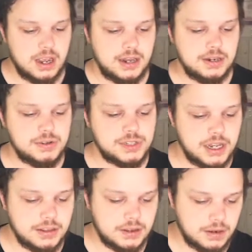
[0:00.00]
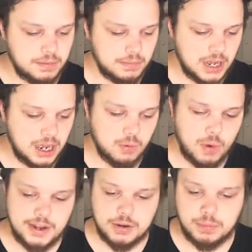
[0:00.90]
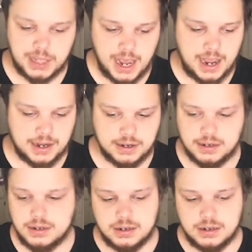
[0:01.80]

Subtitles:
and use either white or black.